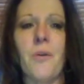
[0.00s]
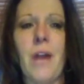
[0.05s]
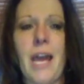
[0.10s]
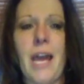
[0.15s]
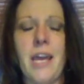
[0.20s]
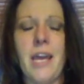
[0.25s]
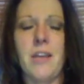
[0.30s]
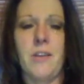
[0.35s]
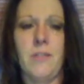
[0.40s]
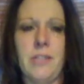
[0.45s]
And you
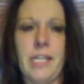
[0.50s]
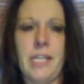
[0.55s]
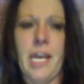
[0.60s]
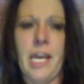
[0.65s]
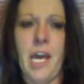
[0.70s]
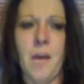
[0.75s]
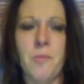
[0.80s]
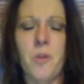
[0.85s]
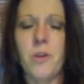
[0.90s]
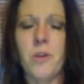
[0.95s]
say I'm
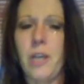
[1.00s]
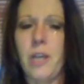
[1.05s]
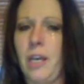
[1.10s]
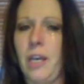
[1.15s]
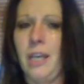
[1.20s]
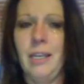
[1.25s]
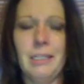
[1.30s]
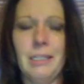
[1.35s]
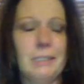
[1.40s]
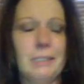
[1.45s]
okay.
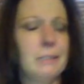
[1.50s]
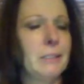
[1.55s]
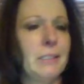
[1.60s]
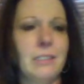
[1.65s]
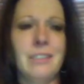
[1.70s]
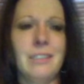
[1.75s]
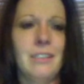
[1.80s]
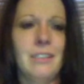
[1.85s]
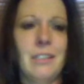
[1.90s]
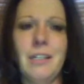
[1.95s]

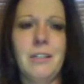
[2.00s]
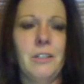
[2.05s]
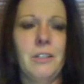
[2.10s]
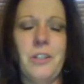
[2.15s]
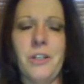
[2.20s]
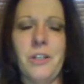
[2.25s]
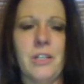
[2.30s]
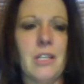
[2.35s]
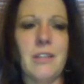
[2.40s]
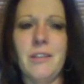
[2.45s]

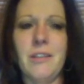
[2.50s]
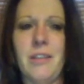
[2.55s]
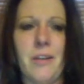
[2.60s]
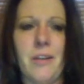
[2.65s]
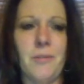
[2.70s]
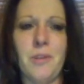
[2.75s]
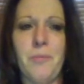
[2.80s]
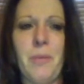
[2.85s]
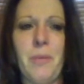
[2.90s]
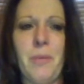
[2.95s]
The
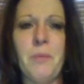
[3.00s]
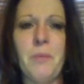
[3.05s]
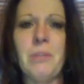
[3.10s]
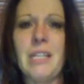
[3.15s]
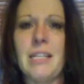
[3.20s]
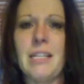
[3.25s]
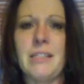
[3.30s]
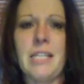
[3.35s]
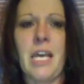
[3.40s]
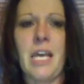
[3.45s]
people that
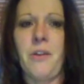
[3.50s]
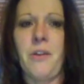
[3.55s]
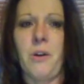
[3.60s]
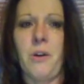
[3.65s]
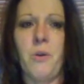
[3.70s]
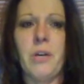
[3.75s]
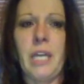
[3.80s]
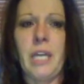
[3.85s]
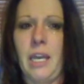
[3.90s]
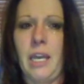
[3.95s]
say they're
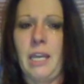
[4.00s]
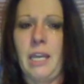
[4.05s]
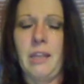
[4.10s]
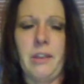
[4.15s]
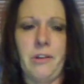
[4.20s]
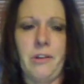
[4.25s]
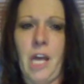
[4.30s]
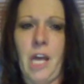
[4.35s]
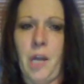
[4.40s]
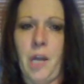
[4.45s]
okay, they're
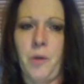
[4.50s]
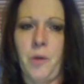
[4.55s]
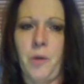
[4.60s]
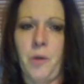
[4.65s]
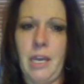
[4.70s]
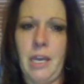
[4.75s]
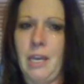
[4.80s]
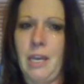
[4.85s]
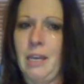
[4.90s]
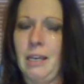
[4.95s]
not
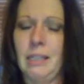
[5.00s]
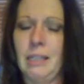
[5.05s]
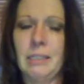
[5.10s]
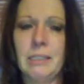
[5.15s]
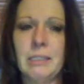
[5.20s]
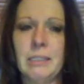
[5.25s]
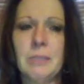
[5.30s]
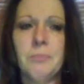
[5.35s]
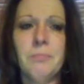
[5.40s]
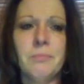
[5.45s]
okay.
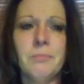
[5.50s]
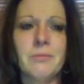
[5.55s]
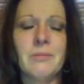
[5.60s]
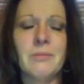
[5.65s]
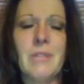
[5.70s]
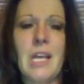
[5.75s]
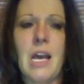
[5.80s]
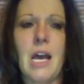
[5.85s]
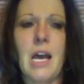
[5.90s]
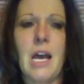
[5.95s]

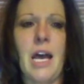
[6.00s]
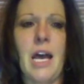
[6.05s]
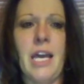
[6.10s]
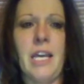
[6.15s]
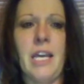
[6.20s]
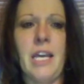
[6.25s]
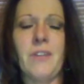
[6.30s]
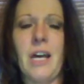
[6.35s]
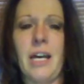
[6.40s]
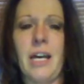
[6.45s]

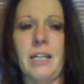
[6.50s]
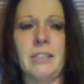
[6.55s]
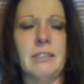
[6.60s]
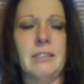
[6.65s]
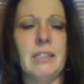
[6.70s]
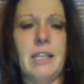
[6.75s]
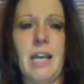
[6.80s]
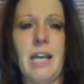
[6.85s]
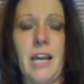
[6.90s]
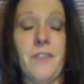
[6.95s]

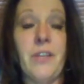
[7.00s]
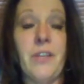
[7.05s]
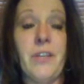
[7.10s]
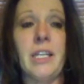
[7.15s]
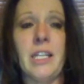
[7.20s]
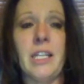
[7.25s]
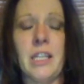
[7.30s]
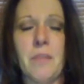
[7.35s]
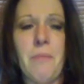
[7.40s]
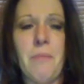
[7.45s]
I've hid in the
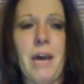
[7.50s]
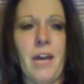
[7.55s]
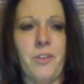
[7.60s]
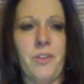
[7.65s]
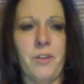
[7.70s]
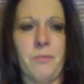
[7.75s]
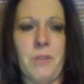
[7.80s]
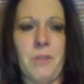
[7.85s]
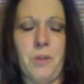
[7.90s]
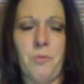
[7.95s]
bathroom
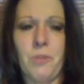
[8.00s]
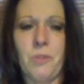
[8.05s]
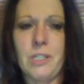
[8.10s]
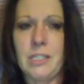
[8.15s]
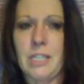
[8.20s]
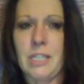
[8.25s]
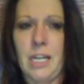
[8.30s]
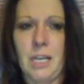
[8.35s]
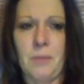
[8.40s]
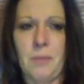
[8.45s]
numerous
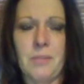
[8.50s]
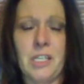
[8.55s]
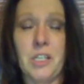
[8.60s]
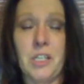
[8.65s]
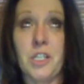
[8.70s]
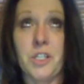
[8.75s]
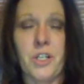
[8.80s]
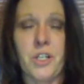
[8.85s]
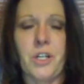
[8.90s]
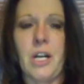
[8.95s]
times and just
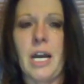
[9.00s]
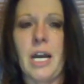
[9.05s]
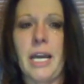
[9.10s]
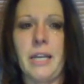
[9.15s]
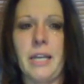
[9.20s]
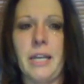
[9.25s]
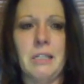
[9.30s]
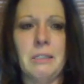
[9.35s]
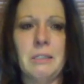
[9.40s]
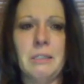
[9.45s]
cried
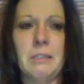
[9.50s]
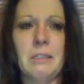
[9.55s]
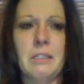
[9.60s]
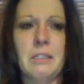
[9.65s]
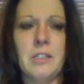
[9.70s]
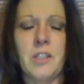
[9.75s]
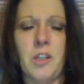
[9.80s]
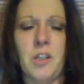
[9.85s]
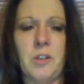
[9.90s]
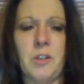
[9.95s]
so
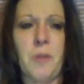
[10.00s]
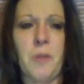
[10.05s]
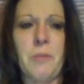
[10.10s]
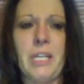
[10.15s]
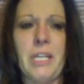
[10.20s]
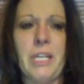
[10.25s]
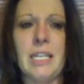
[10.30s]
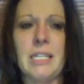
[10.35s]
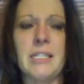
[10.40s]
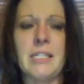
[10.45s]
nobody can
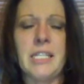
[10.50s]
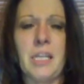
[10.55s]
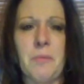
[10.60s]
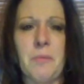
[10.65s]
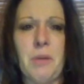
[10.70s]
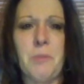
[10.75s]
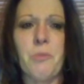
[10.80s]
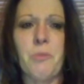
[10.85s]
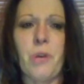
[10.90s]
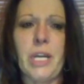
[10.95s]
see me
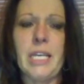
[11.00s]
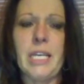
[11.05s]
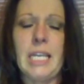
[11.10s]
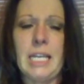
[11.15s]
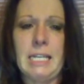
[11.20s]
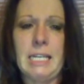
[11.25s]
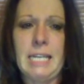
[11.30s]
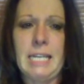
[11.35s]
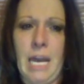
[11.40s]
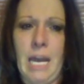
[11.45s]
breaking
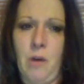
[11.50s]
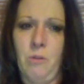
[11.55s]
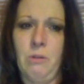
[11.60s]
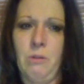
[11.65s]
down.